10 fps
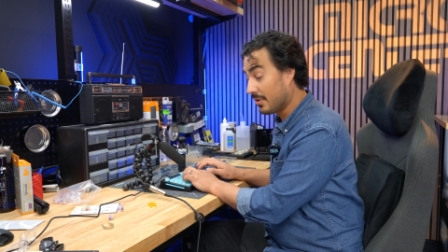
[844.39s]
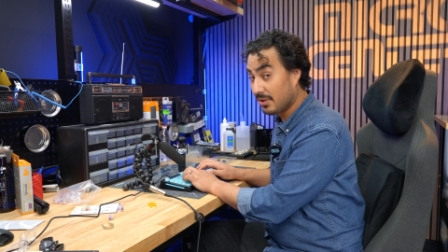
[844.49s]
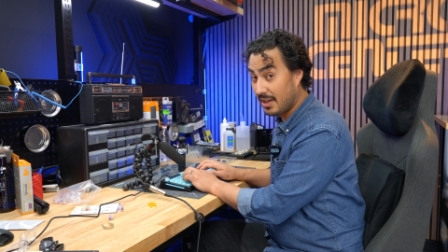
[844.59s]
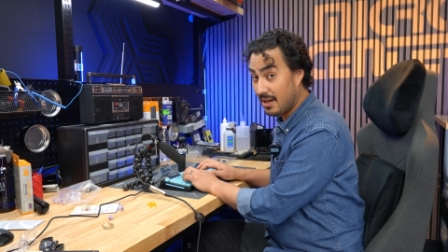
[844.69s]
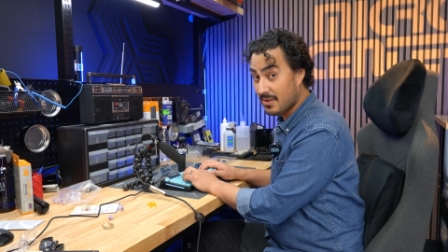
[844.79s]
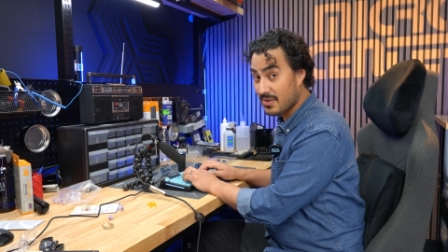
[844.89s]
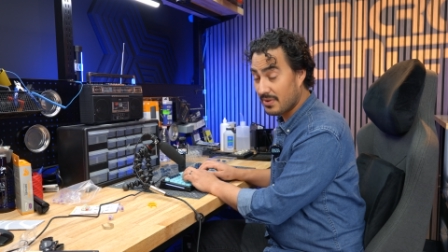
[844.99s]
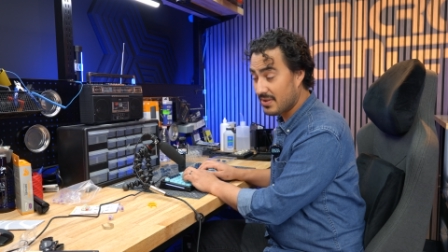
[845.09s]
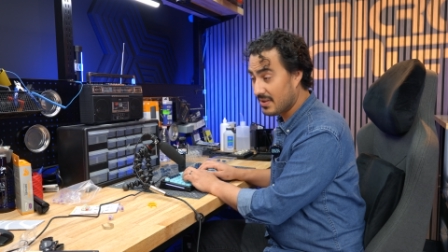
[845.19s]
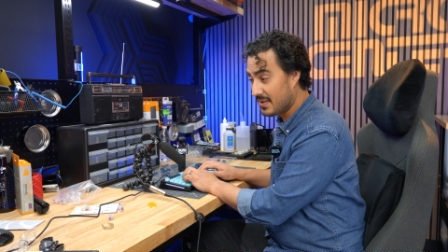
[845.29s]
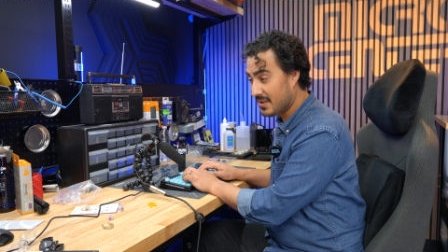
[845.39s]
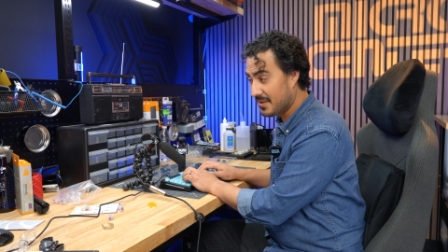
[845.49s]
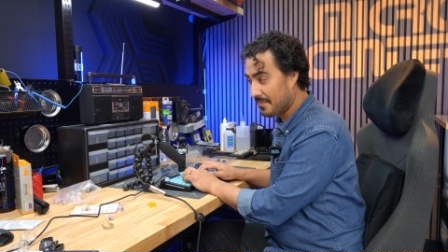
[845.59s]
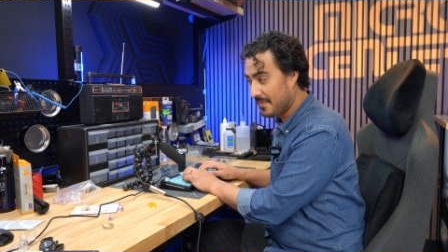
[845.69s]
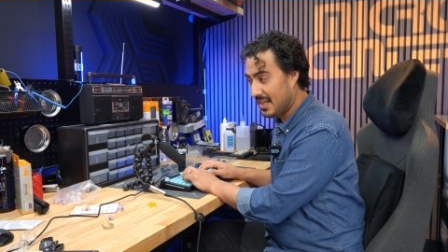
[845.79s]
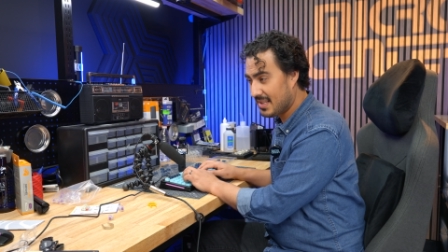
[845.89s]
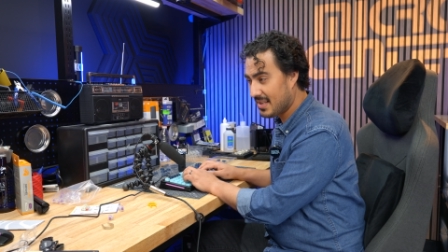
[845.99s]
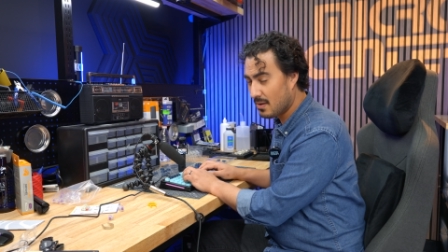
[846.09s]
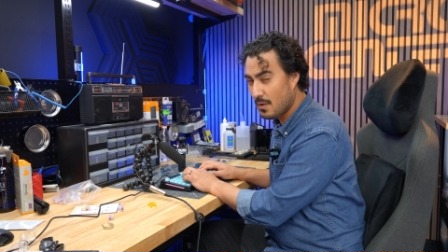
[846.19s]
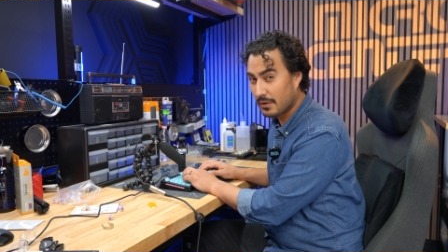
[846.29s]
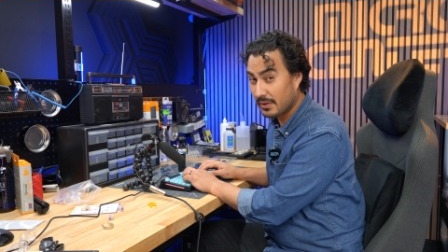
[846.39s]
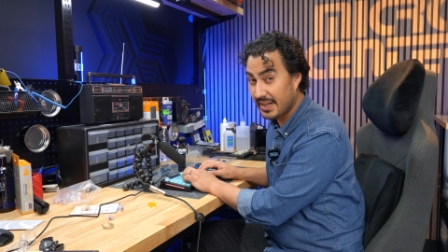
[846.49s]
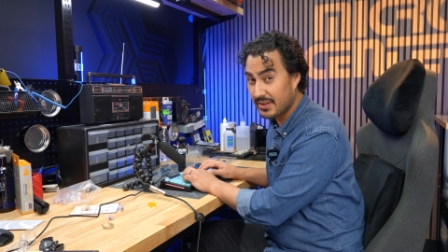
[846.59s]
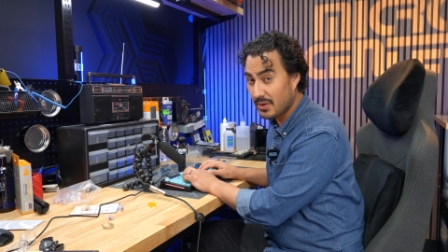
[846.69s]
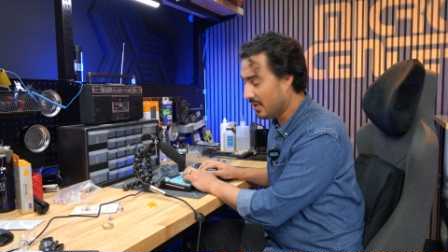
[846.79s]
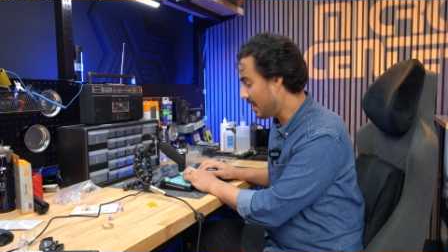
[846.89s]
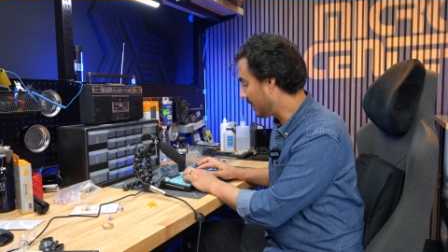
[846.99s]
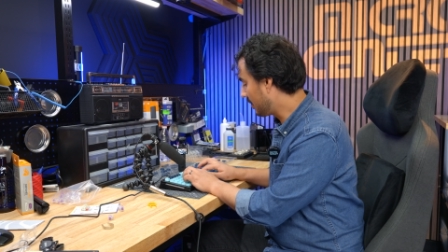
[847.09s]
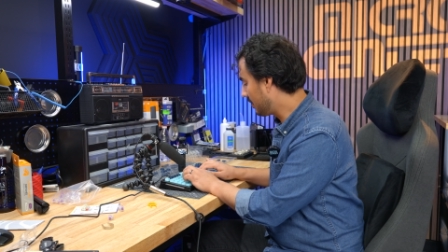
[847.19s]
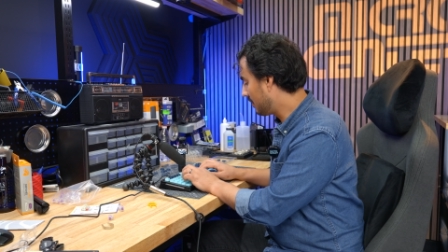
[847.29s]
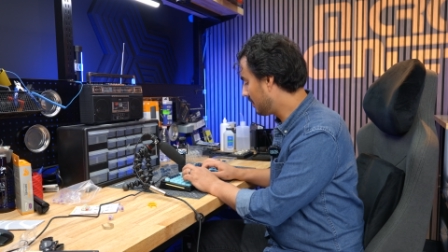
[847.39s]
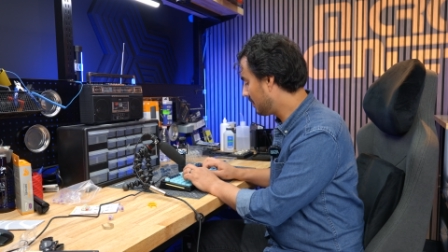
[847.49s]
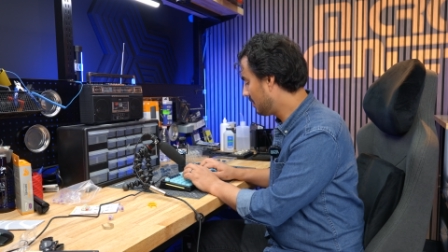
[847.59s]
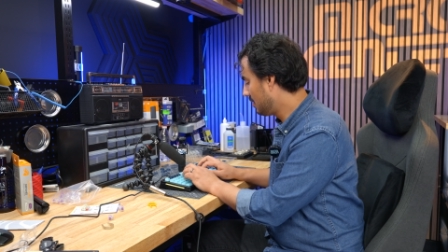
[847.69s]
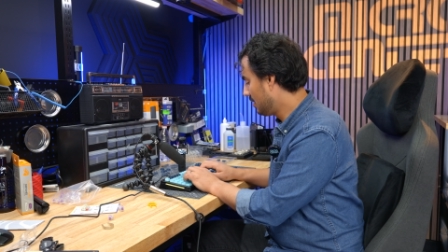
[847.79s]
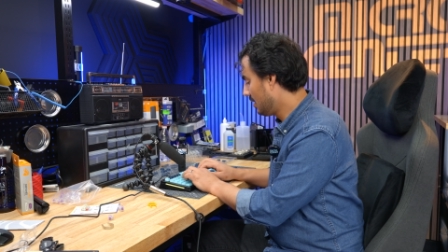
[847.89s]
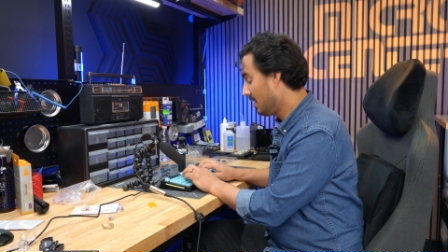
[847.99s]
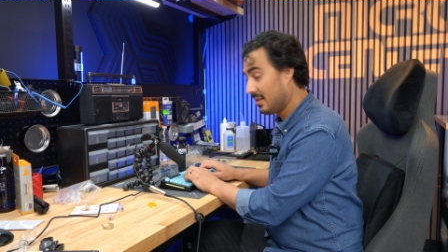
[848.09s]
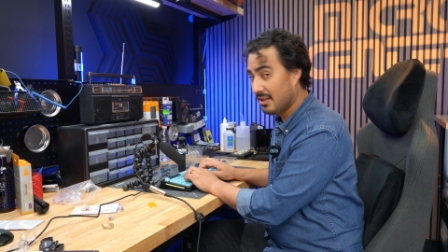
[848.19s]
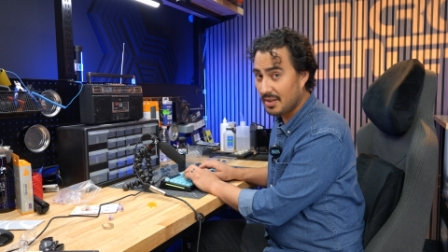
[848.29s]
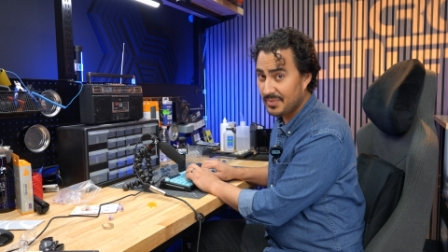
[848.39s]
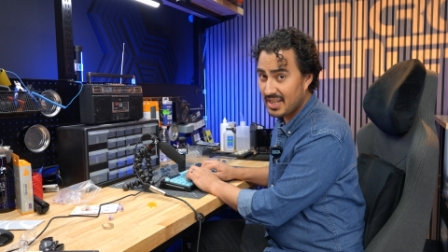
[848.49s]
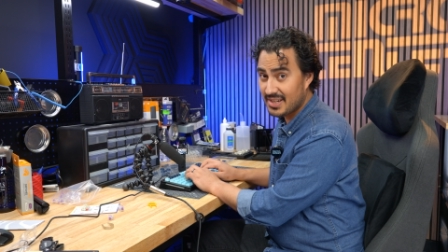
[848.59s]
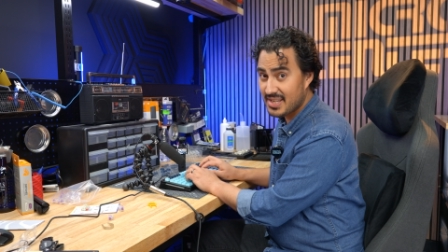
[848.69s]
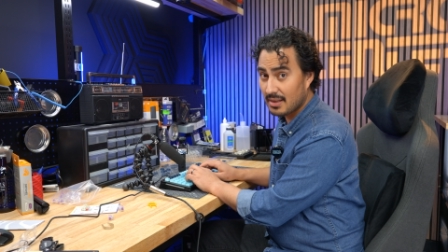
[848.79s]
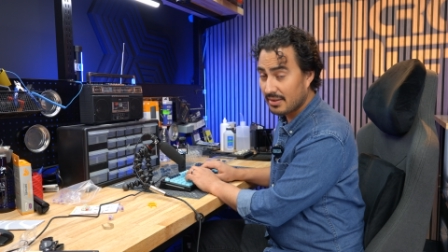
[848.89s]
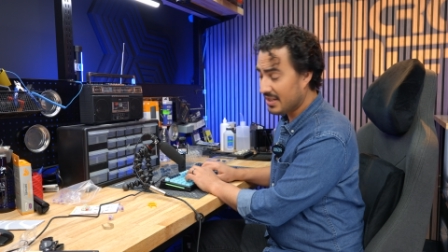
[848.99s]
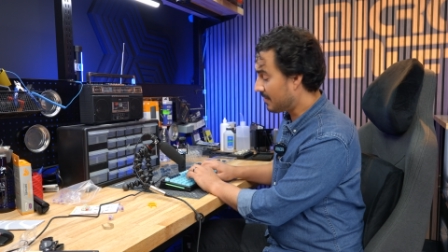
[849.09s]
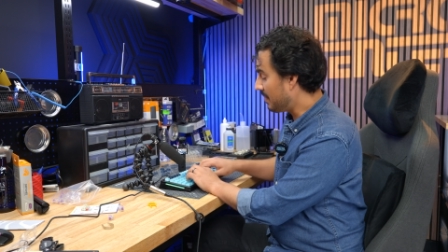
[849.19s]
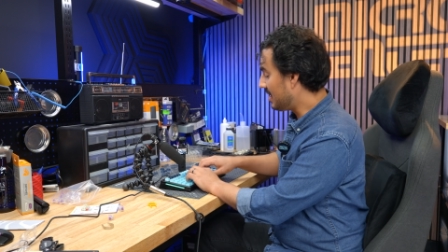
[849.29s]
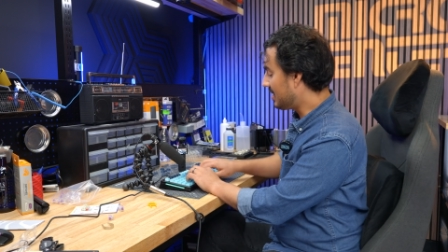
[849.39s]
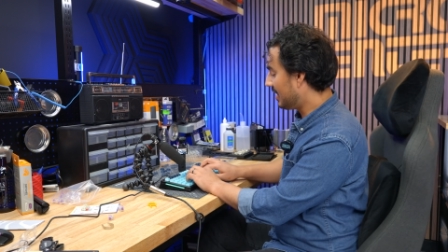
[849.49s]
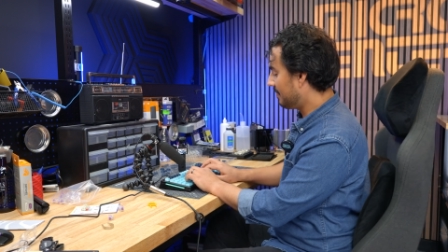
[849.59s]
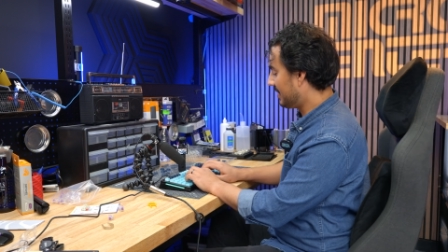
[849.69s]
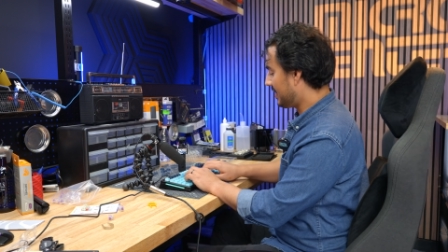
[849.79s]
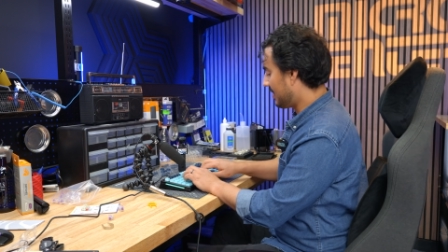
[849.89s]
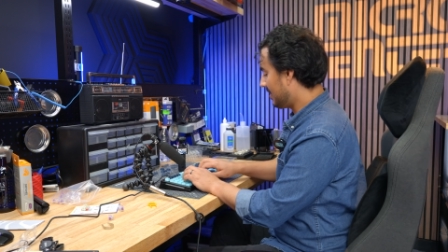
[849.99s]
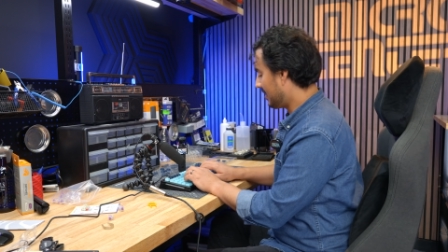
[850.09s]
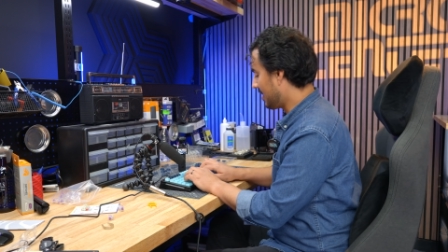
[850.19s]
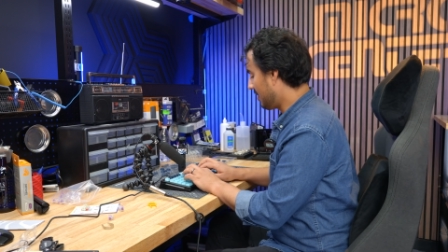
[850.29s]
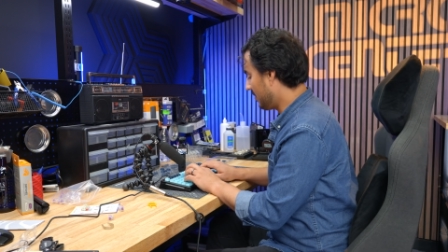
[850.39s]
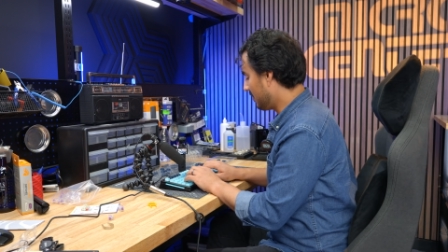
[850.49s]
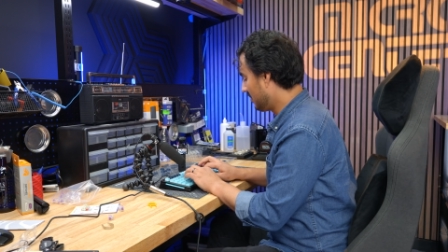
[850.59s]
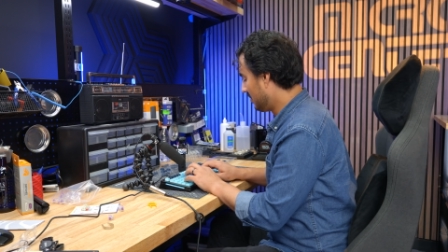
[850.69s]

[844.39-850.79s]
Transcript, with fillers: clickier switches, it's not overly annoying. Uh, I'm not exactly a speed typist, so